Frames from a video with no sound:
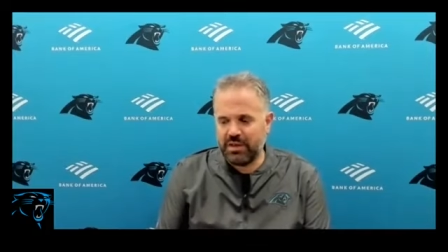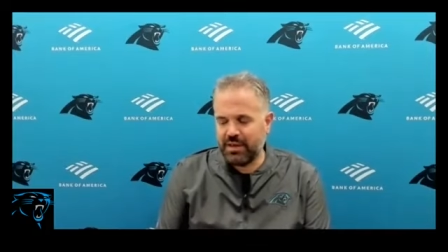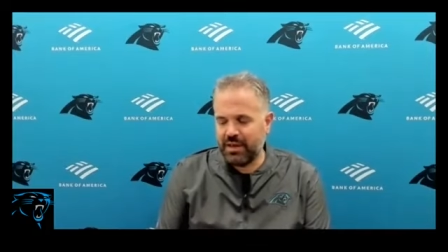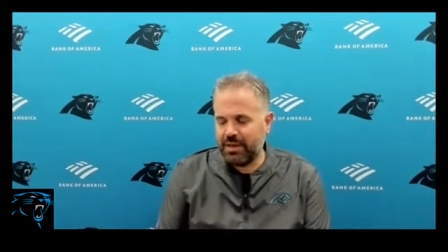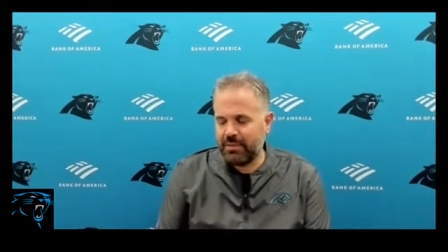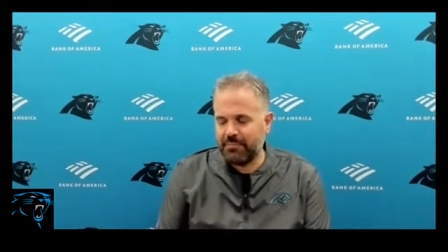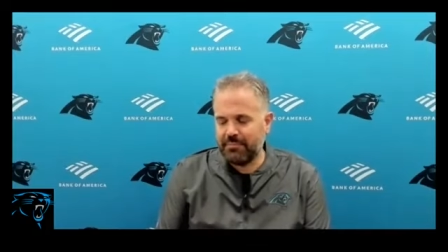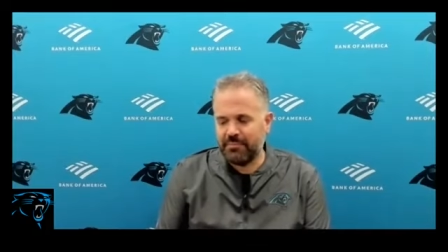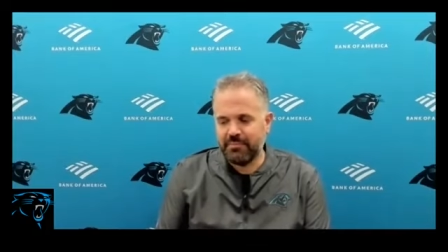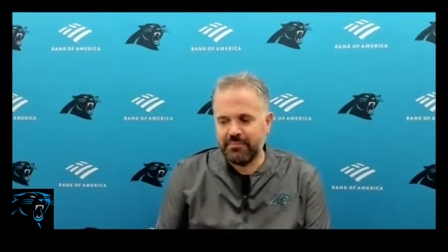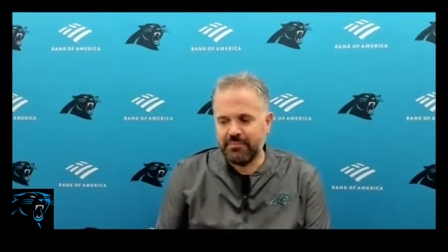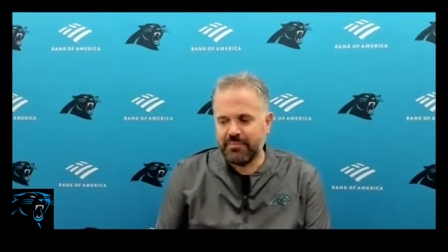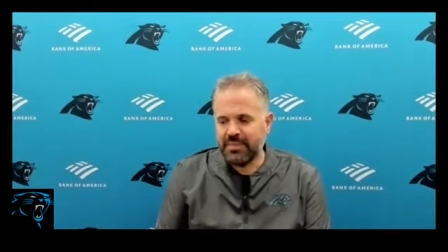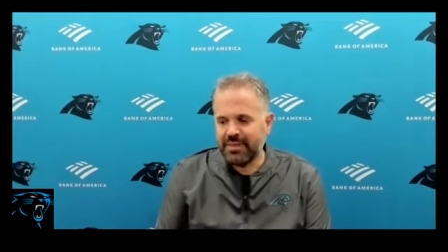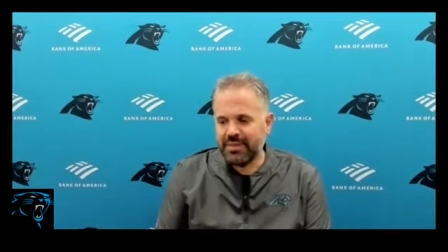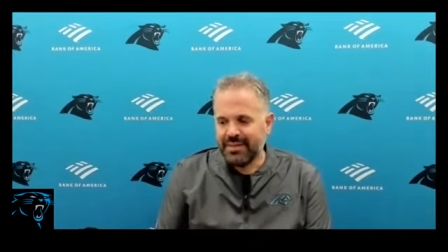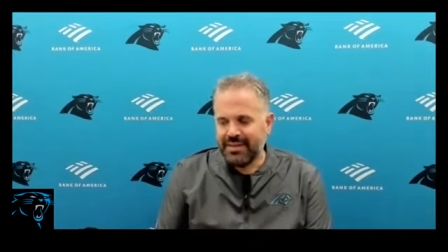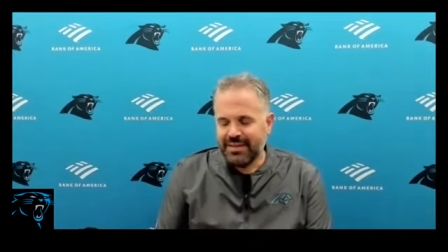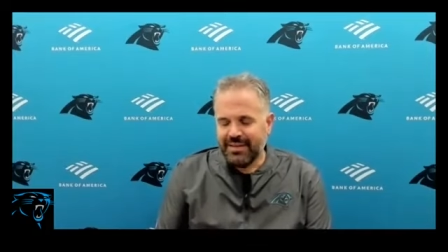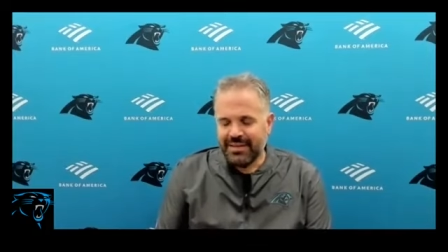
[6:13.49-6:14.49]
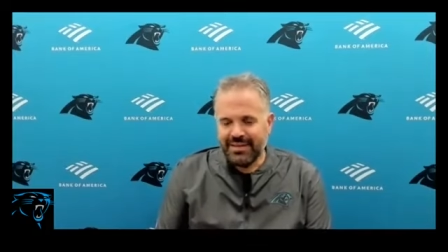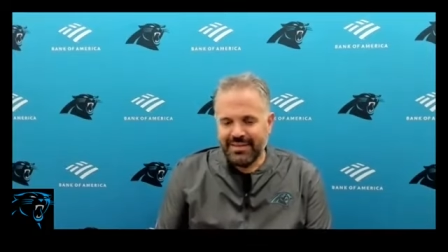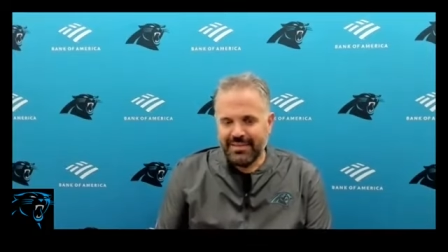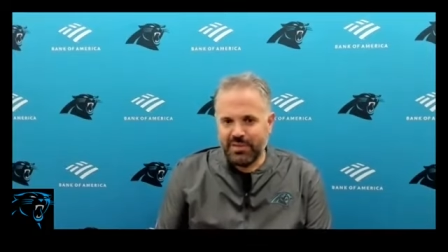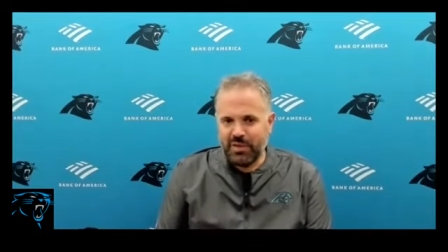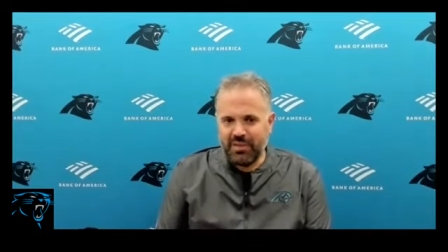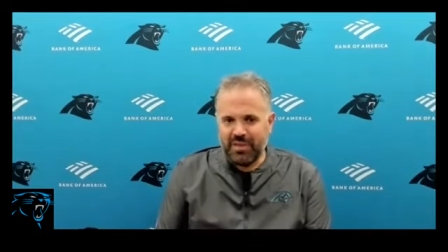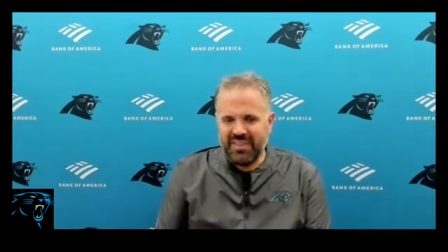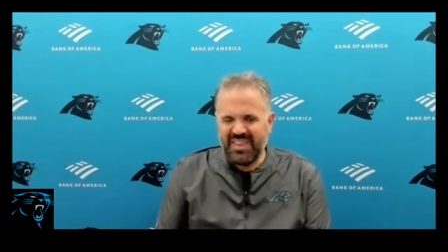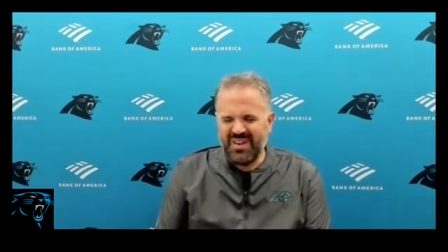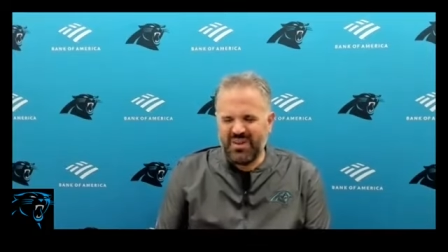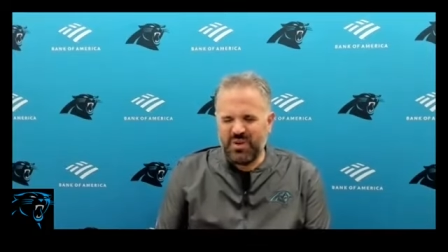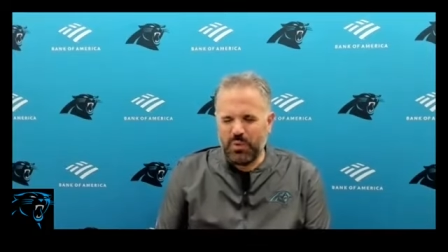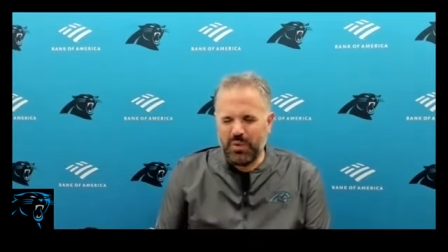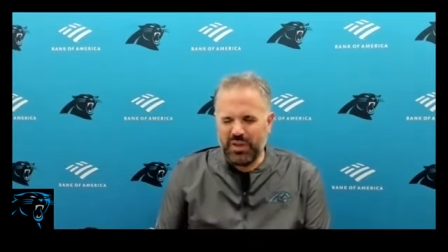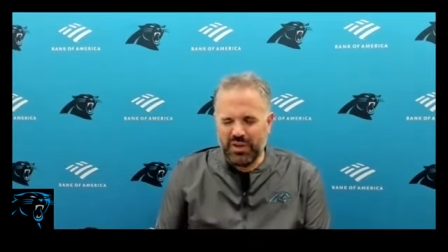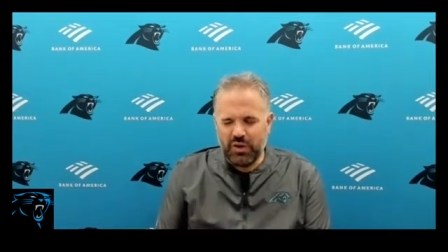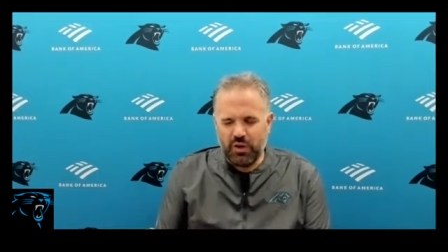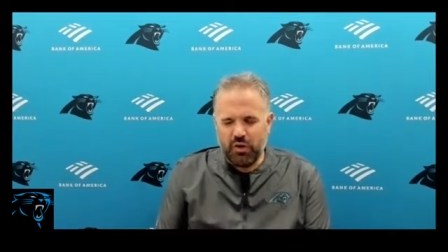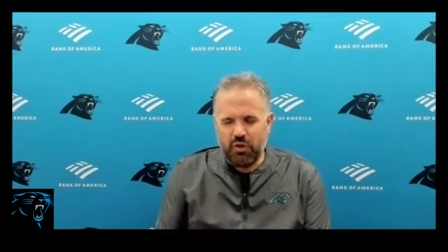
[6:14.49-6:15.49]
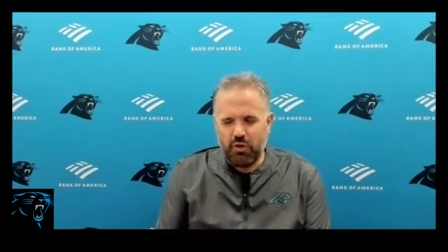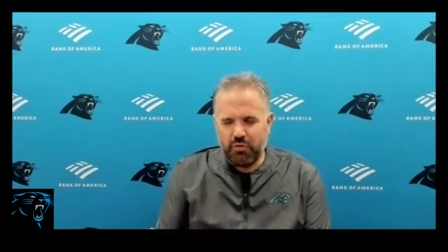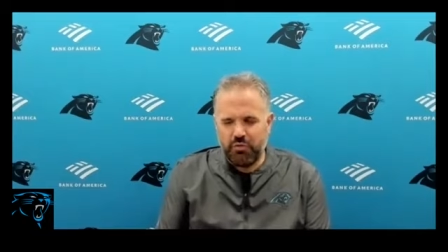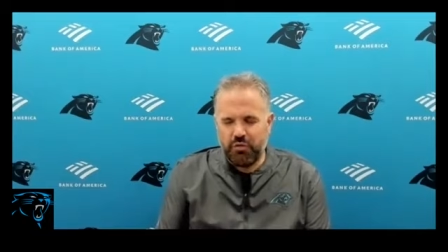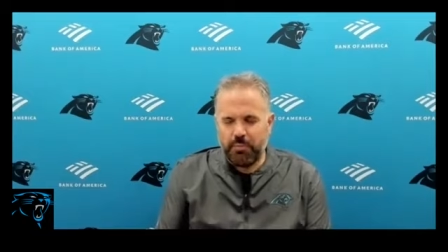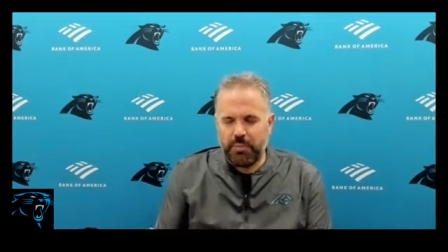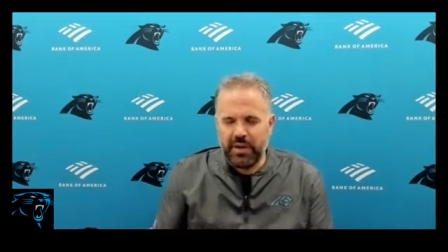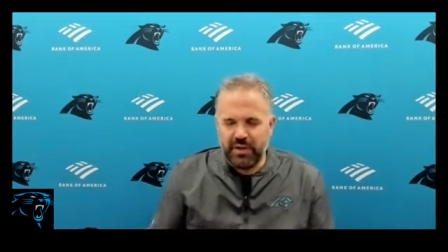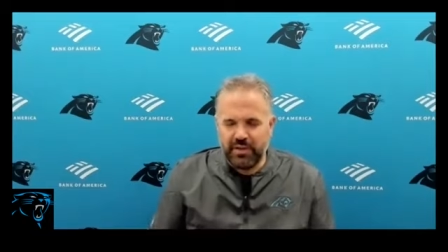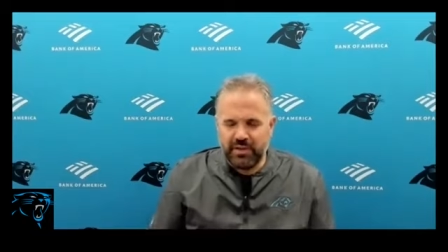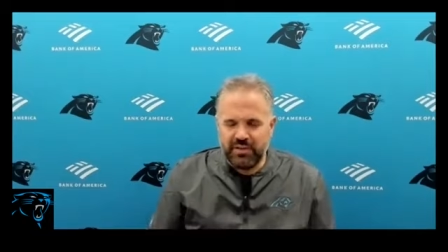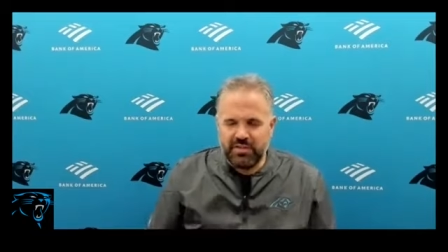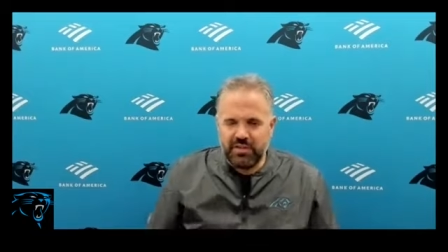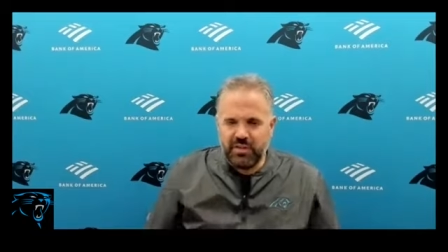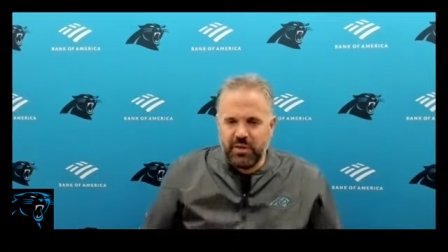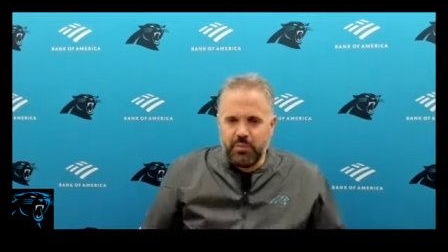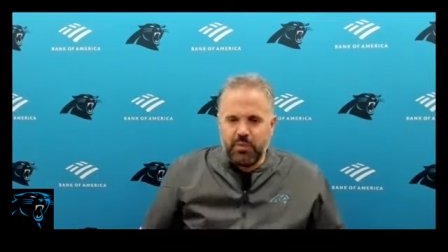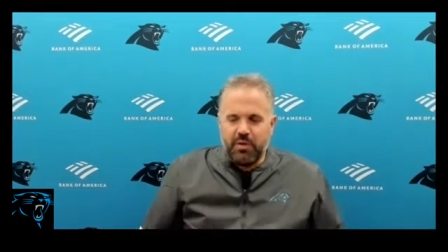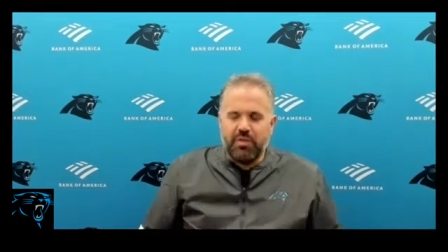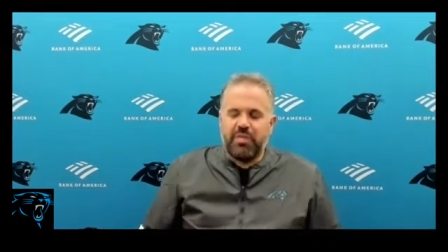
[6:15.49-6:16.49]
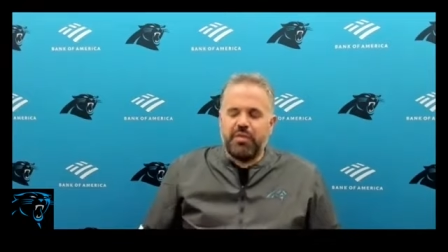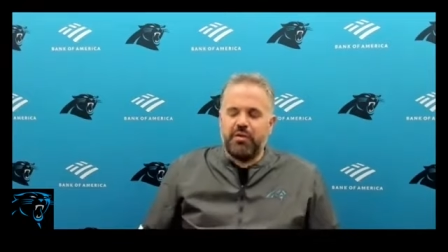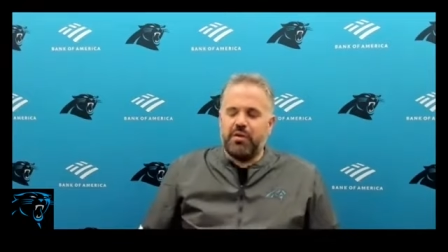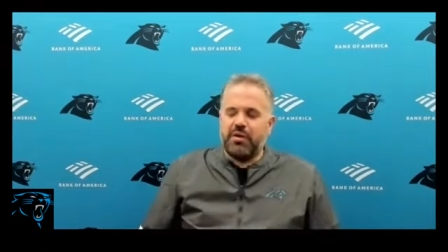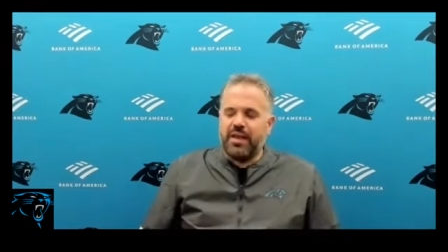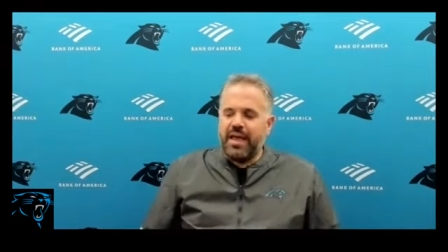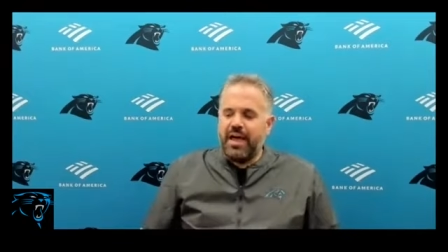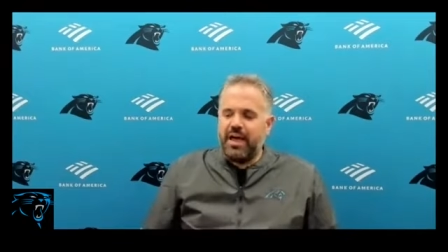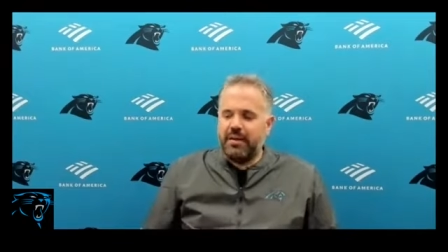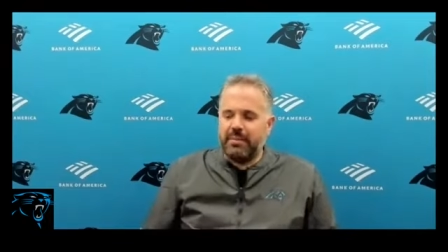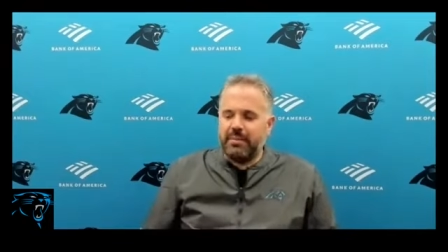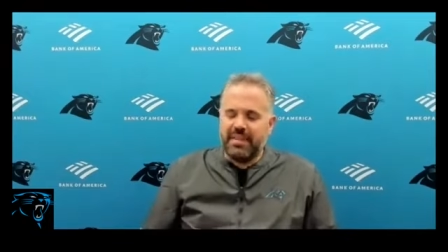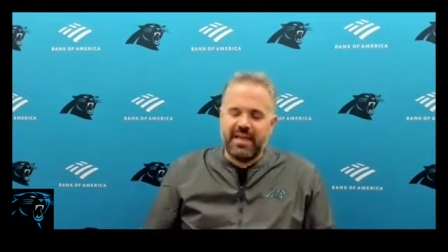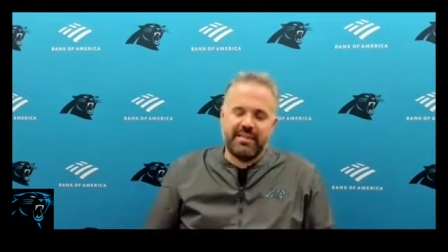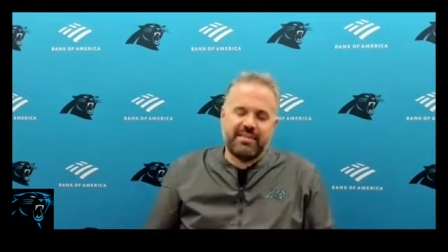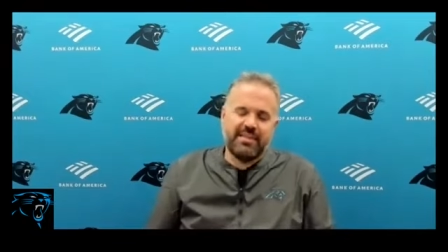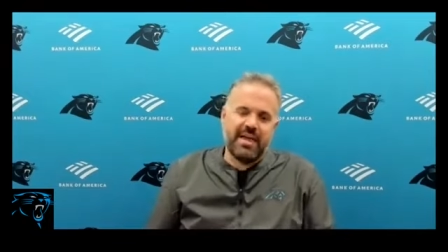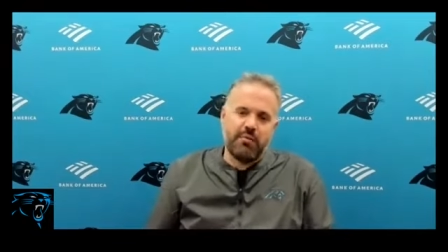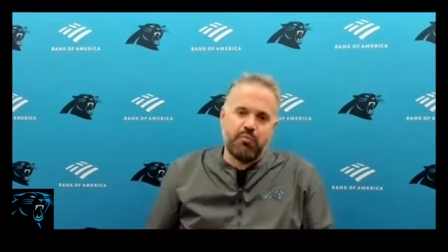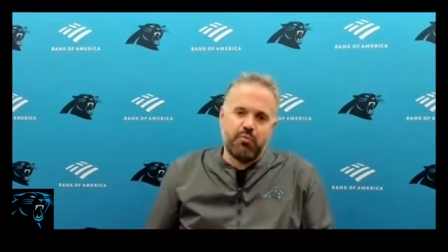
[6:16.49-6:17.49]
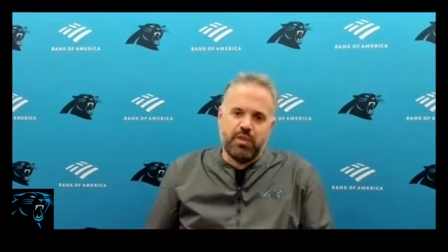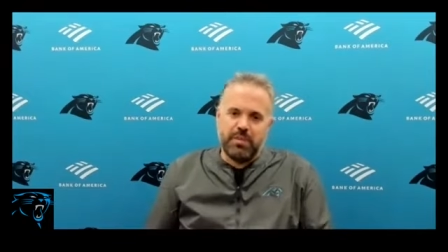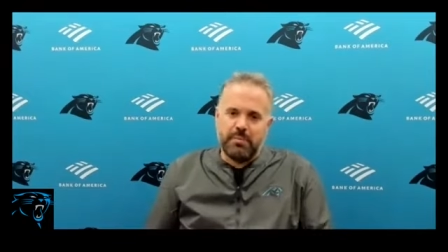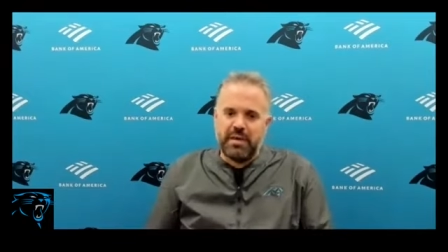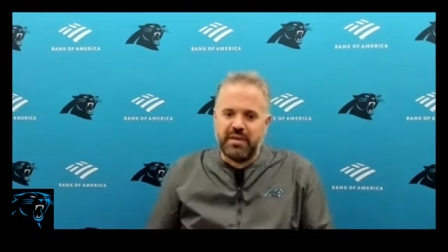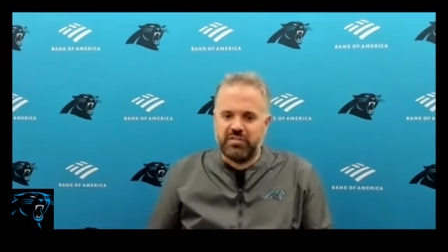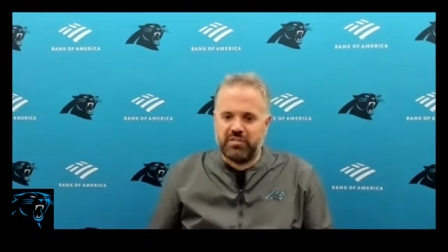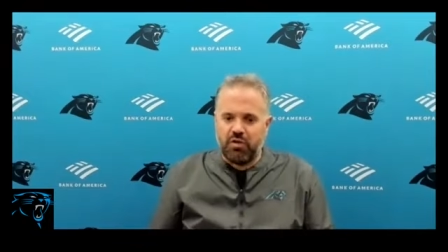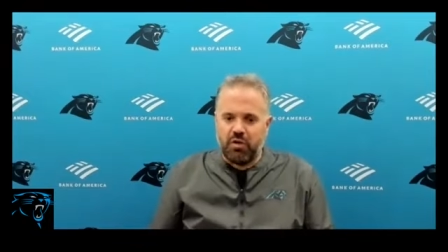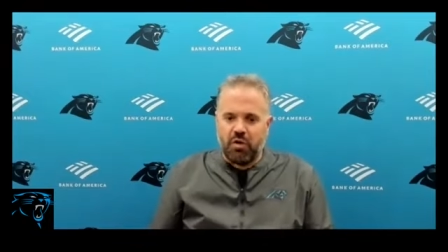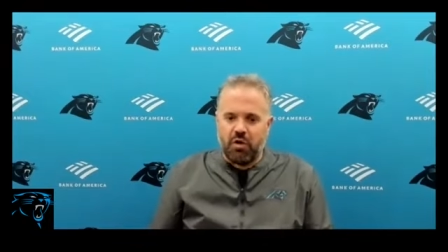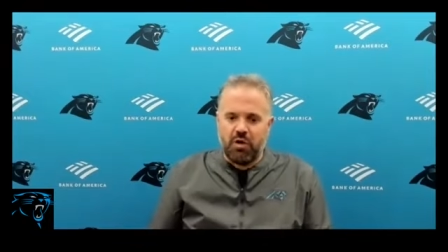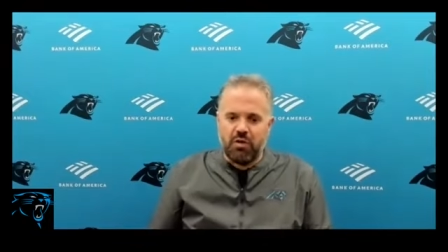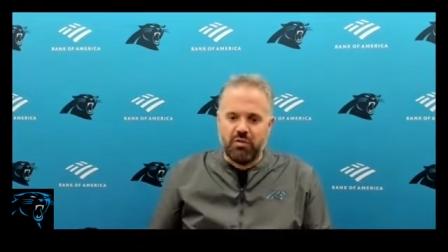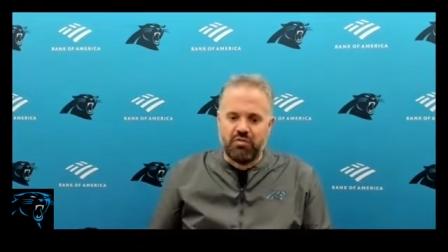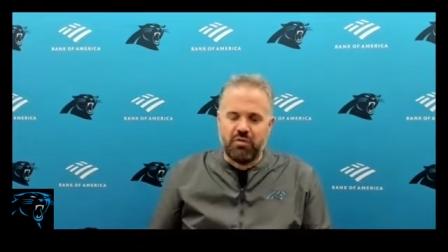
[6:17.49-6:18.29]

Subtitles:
And they were really hurtful penalties, and they were on third down. I mean, that really makes it hard.